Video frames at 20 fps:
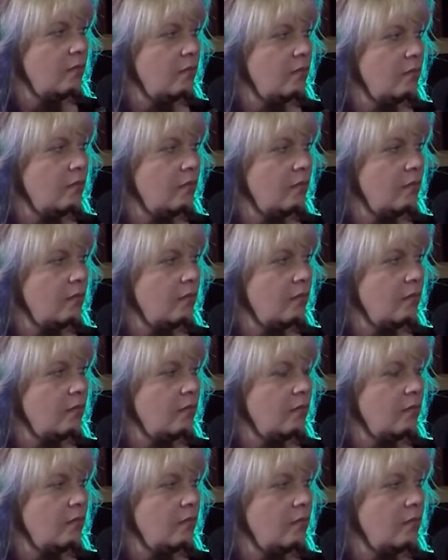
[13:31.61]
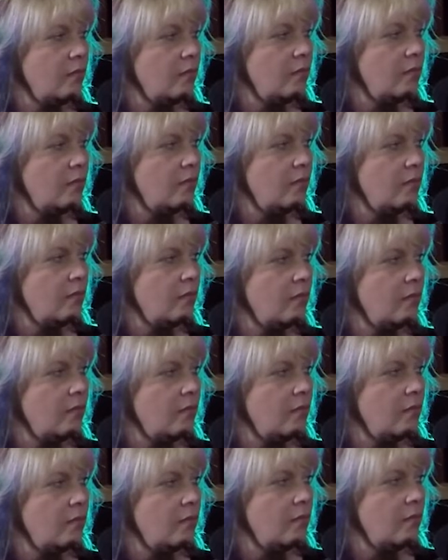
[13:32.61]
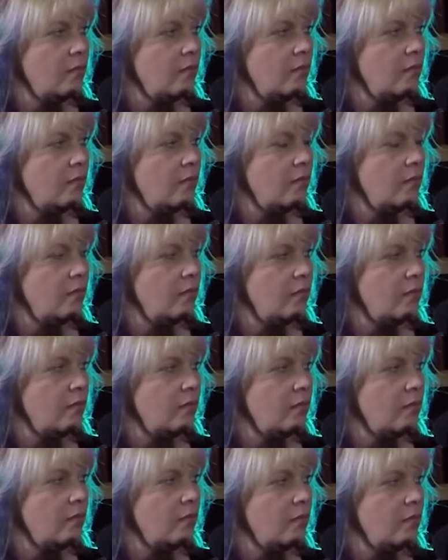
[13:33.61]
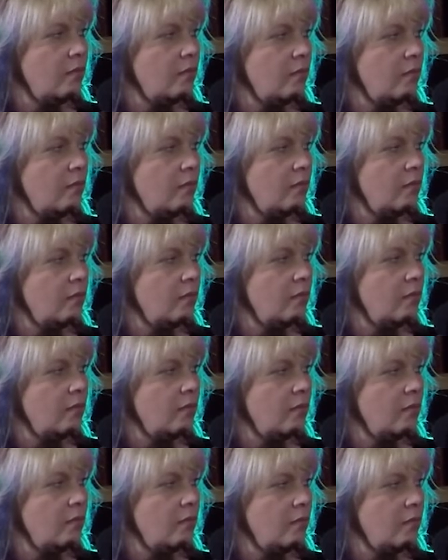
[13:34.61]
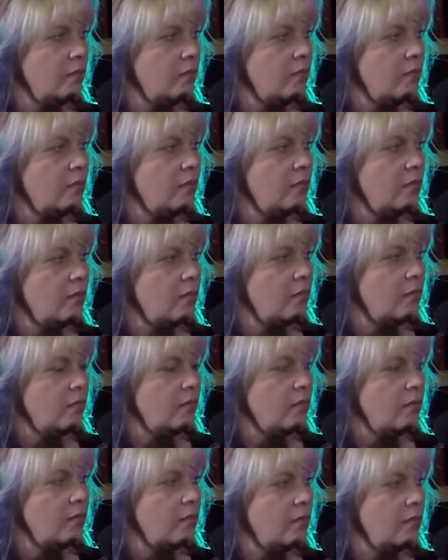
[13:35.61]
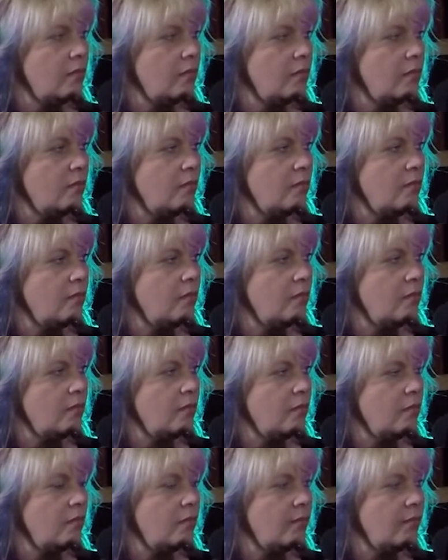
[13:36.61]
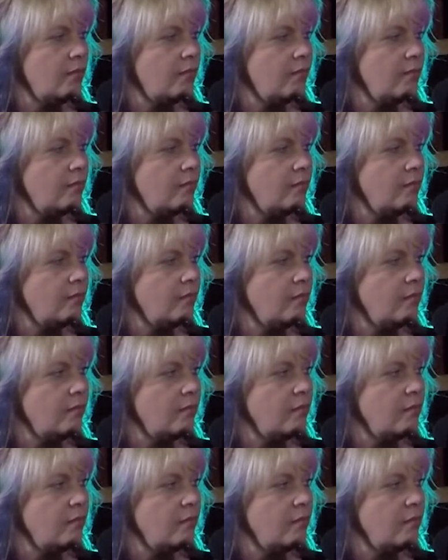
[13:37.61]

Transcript: (not speaking)